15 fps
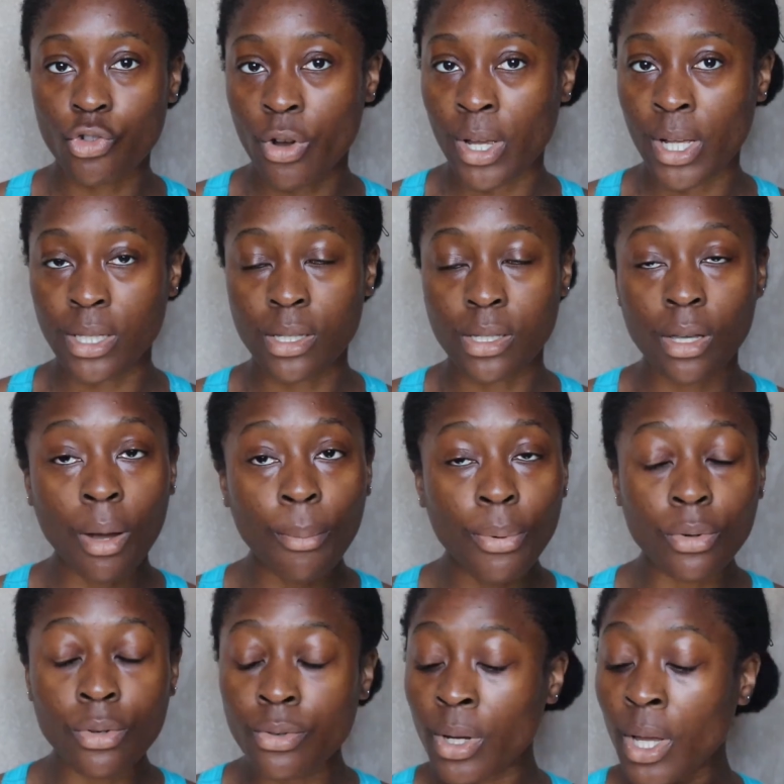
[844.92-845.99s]
try it as a
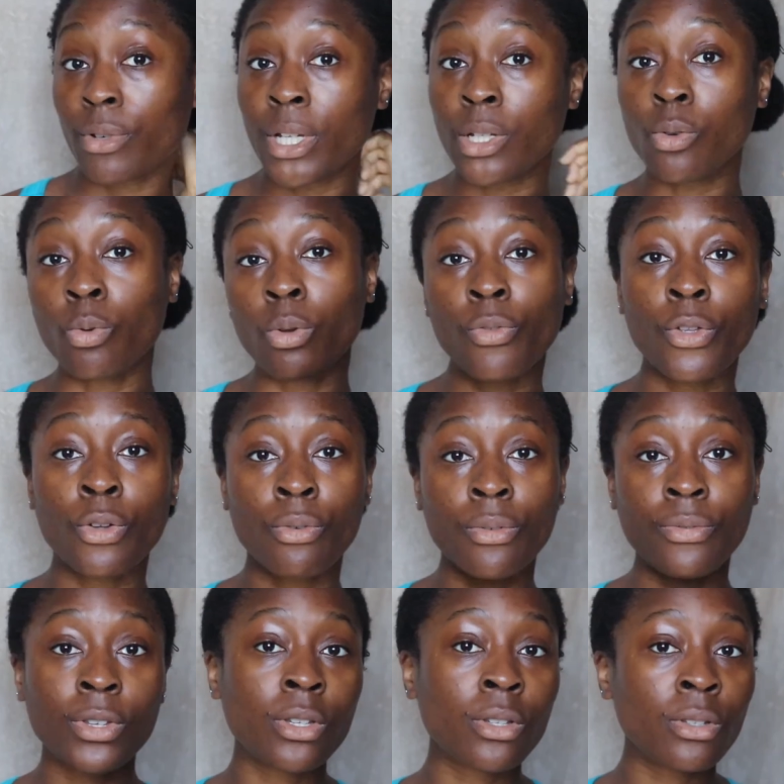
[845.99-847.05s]
sample. Read all of the
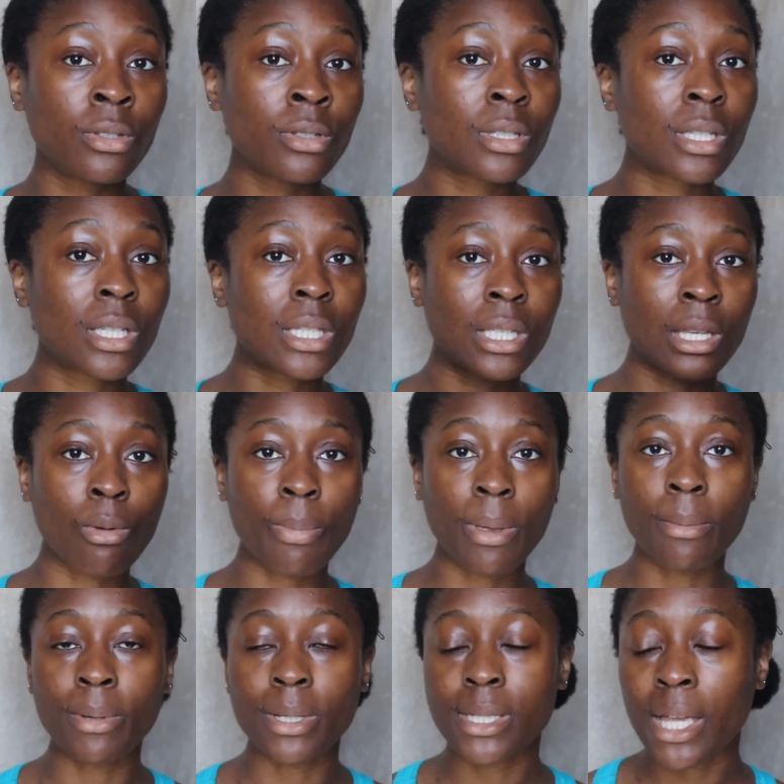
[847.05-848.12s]
reviews to see what
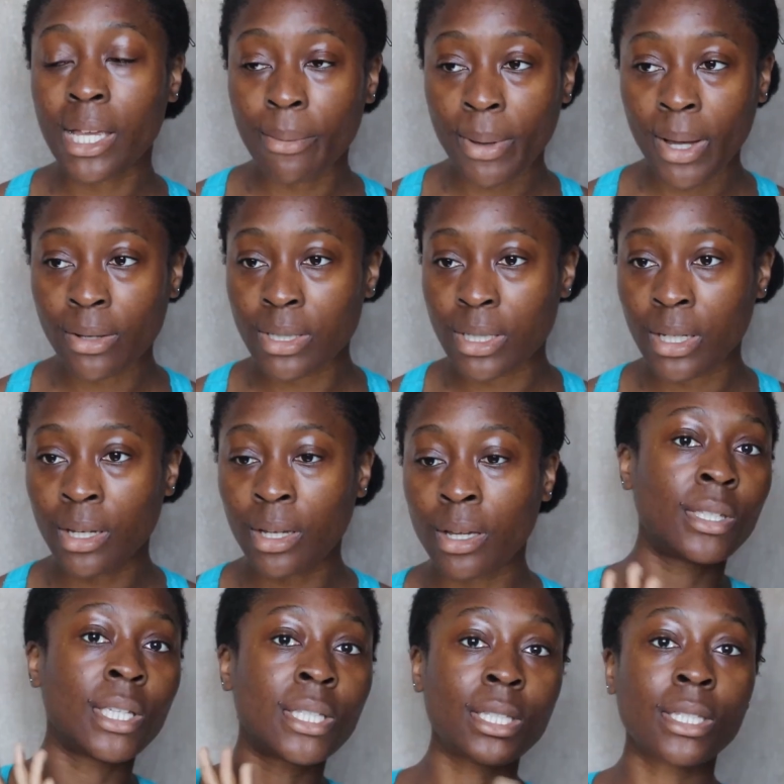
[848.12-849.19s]
people are saying about
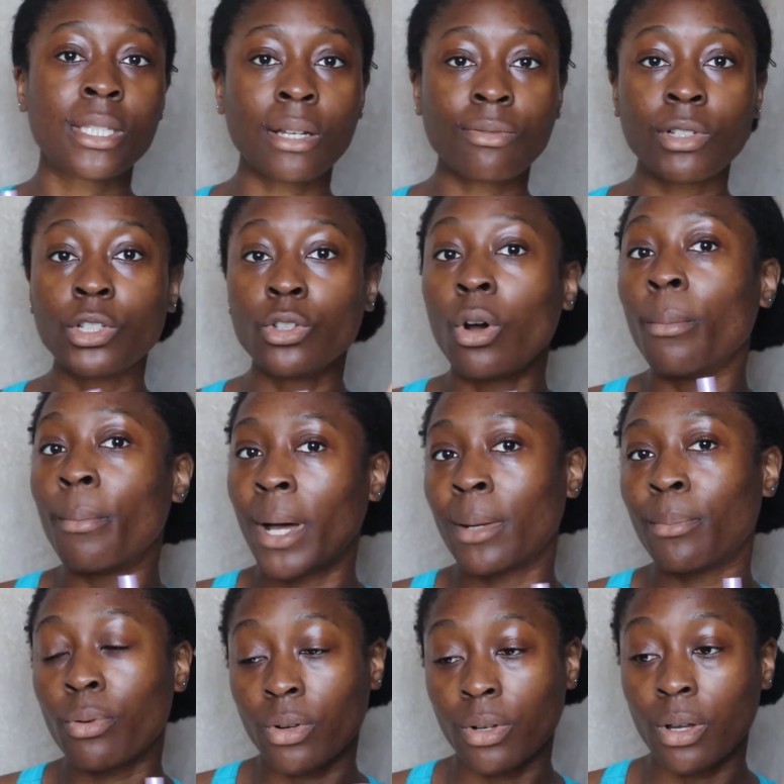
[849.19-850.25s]
it. This is definitely not a
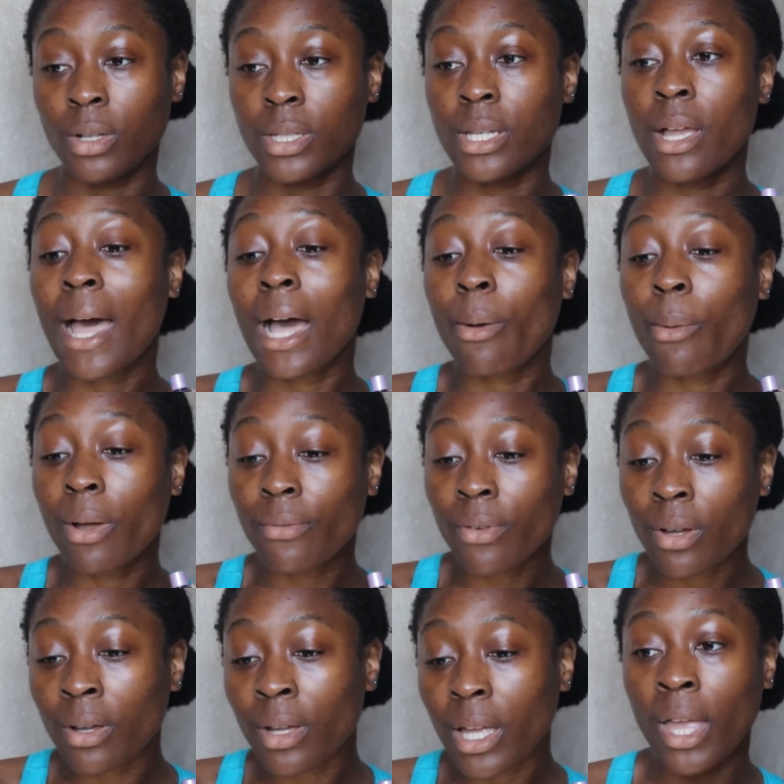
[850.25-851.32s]
bad product.
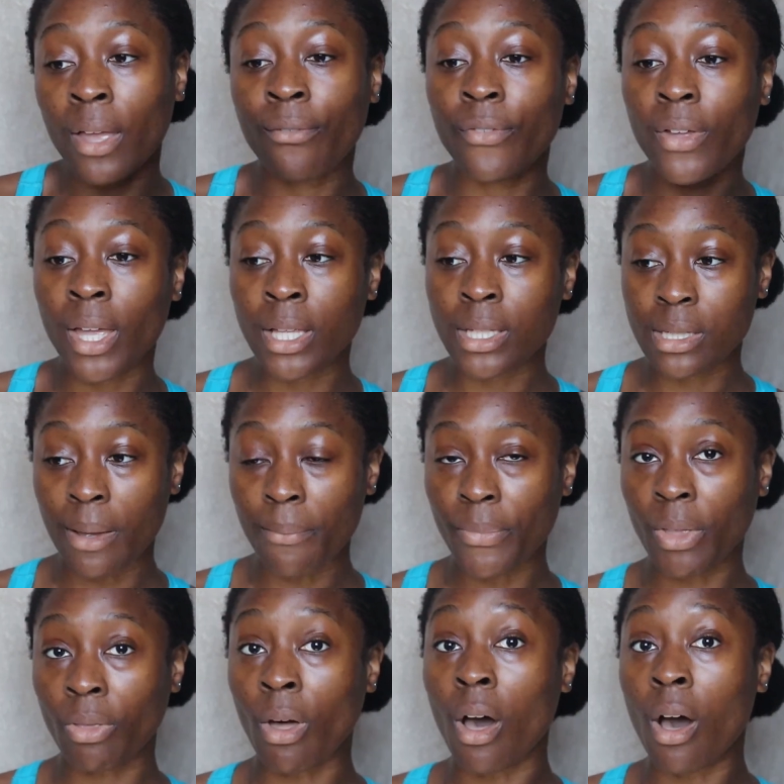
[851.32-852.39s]
However, if it's
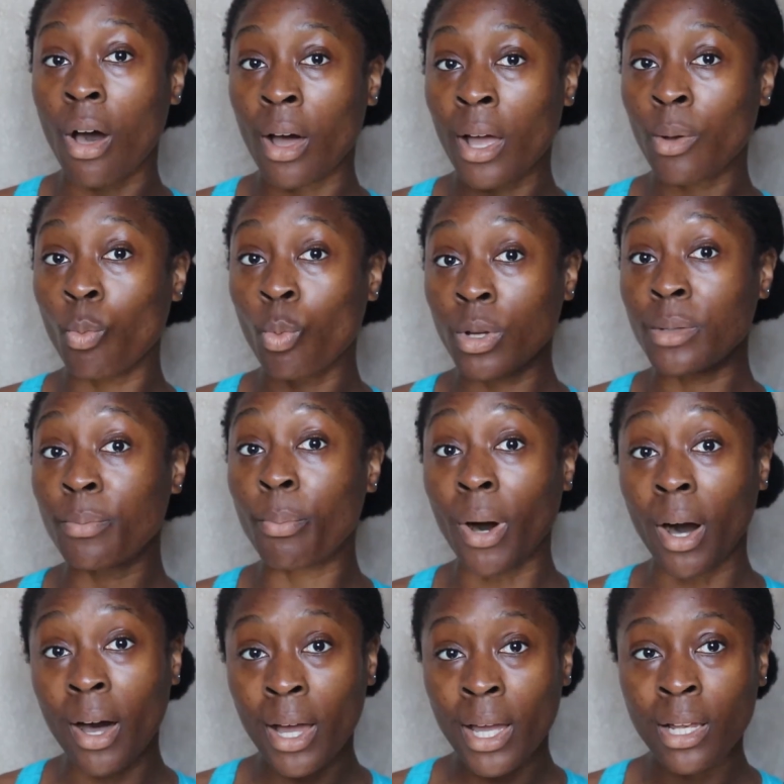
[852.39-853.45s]
something that I would
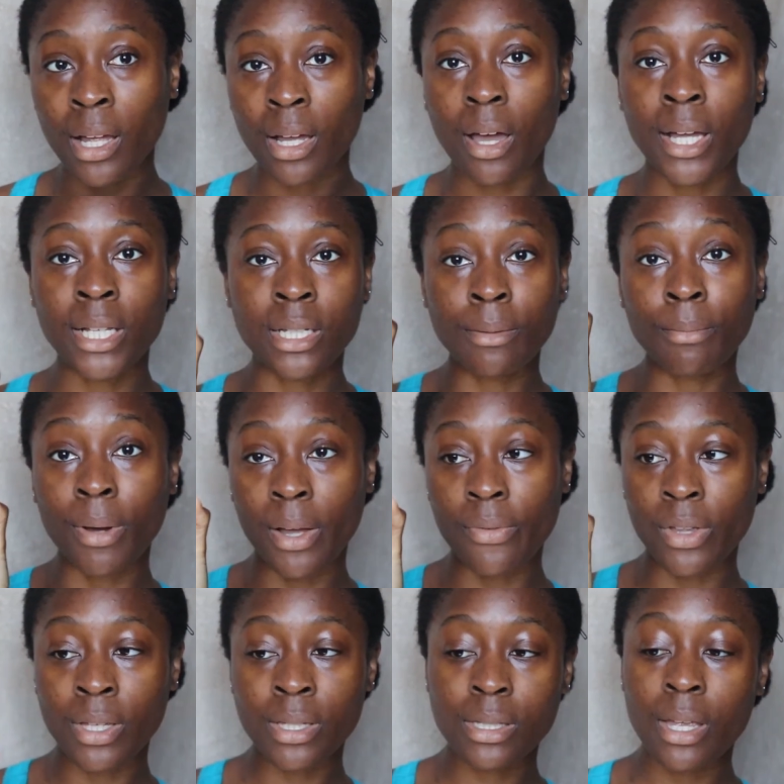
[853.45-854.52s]
buy, like I didn't buy
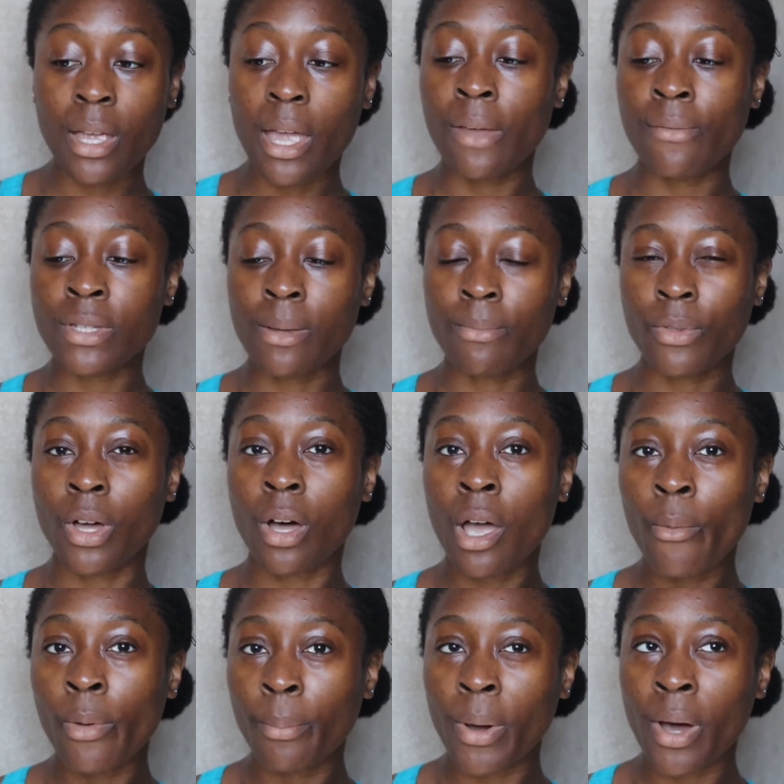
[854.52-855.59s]
this, if it's something that
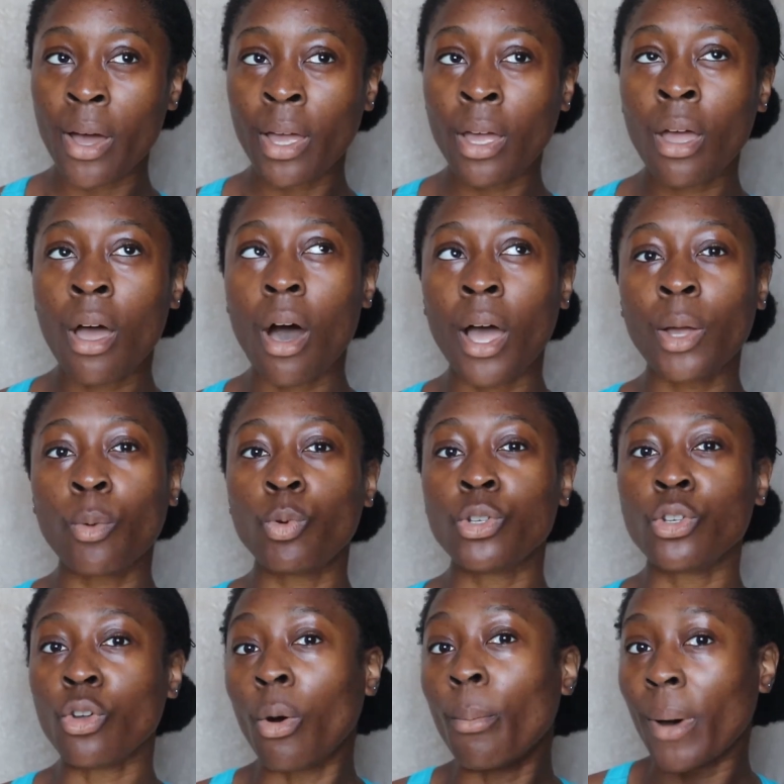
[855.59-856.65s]
I would buy, I would
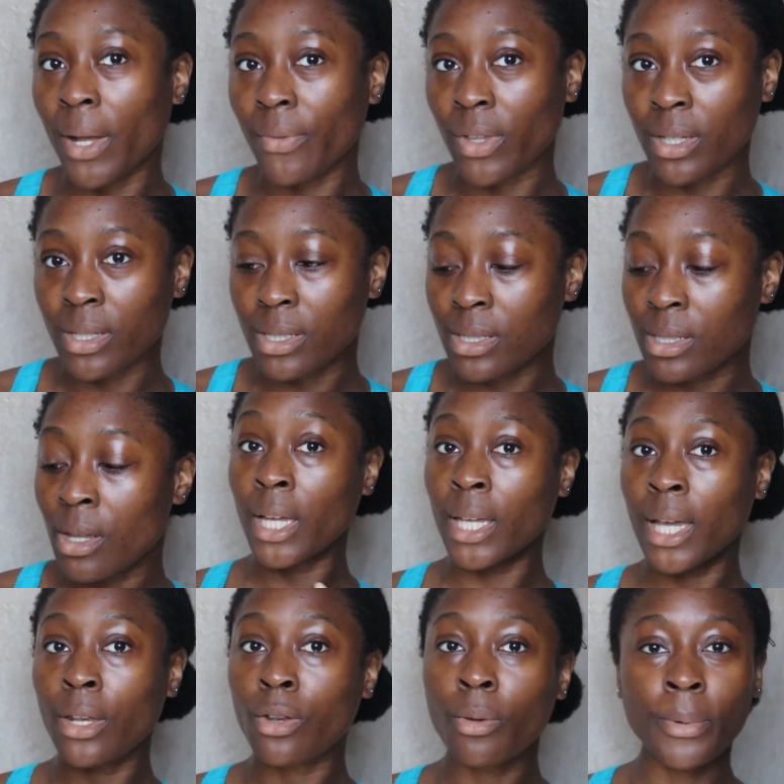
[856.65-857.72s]
not buy this.
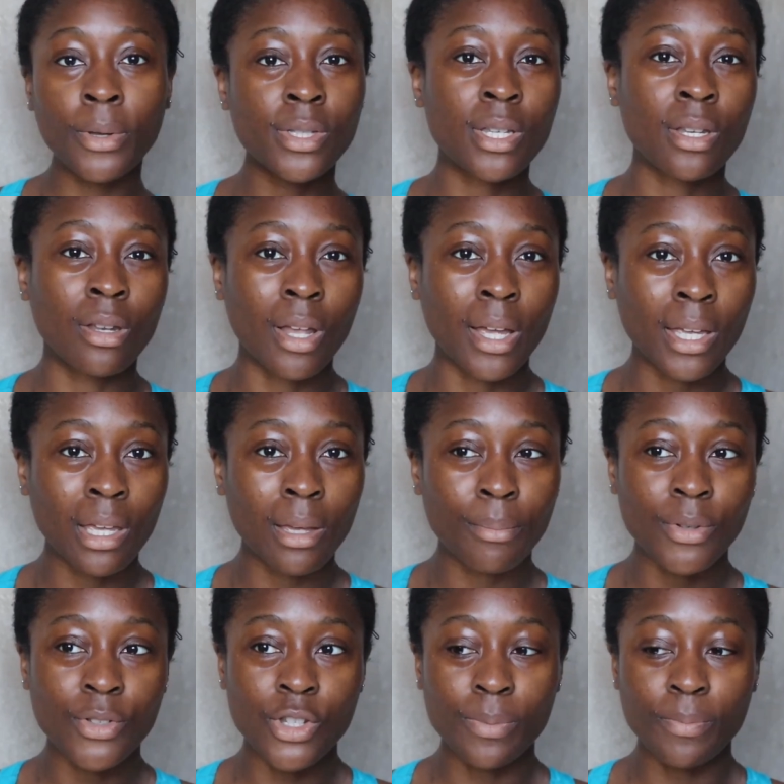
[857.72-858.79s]
Again, not because I don't like
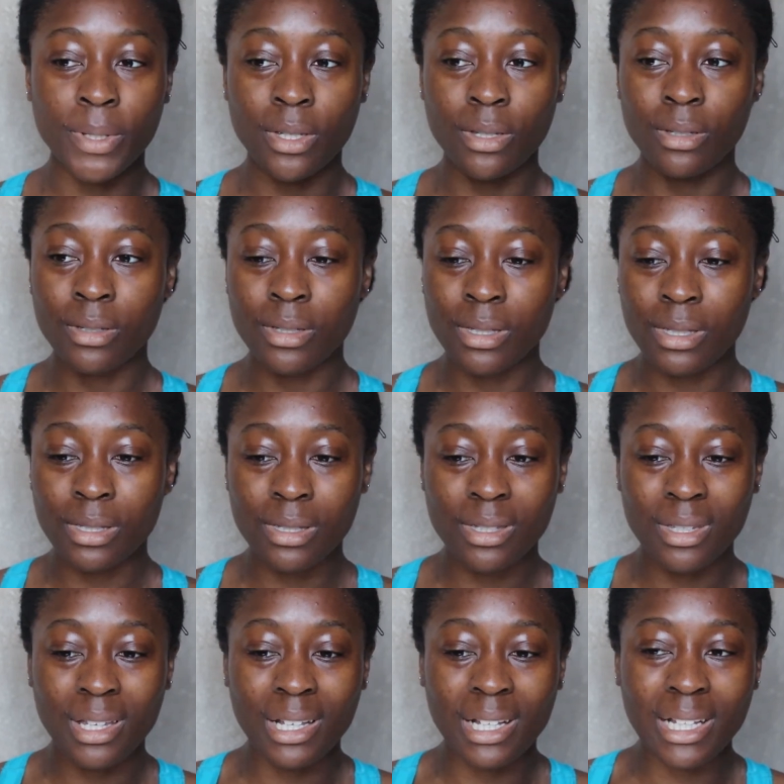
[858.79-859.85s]
it, but just
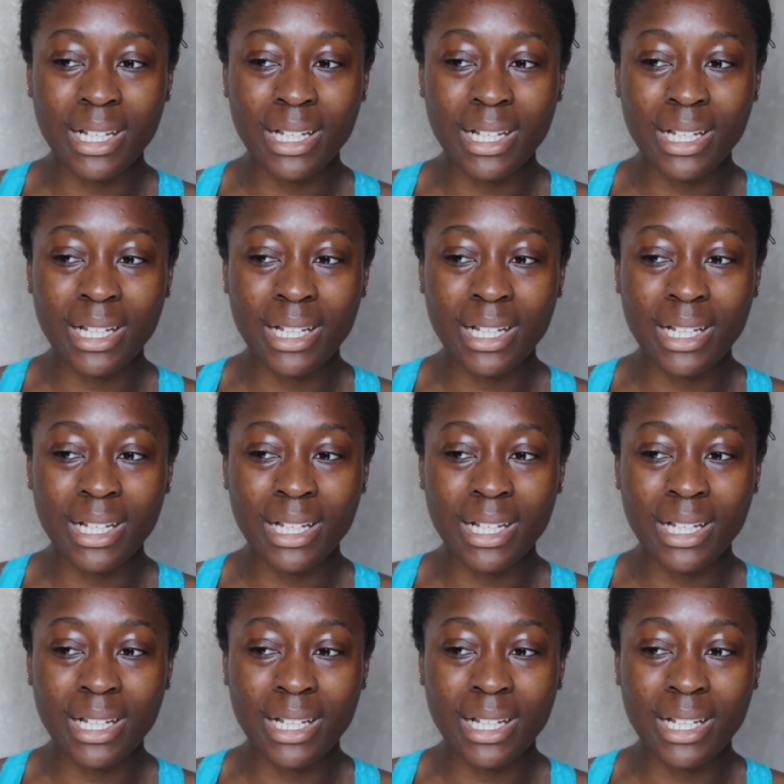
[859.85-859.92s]
because,